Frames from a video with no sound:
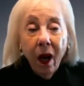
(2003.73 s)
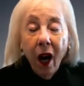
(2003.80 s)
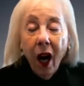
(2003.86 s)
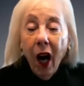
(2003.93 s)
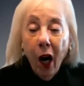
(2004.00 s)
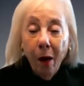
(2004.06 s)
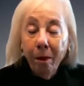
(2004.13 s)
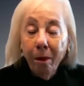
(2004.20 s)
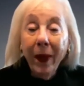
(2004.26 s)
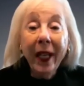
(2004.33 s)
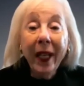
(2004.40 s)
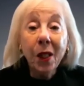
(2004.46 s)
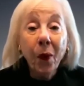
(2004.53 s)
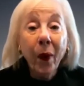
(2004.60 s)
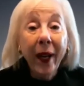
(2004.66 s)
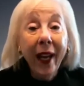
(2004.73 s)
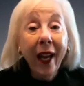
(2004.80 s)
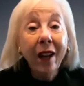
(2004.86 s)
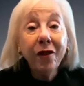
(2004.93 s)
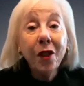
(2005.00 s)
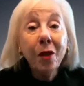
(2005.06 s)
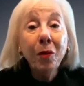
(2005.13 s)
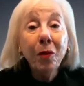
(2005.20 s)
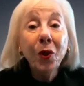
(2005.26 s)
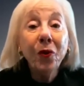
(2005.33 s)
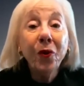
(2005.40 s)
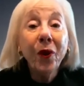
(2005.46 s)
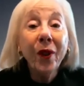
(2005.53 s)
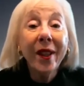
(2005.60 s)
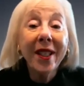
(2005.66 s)
um, because we have to
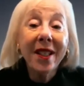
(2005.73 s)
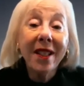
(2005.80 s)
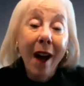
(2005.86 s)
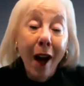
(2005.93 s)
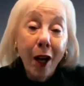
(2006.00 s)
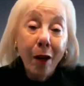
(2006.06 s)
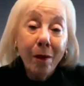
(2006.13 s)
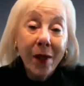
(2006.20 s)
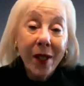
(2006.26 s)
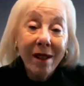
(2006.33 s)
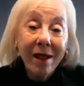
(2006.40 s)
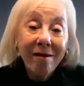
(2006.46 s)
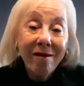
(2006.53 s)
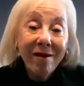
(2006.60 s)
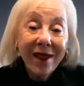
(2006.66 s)
move with the times.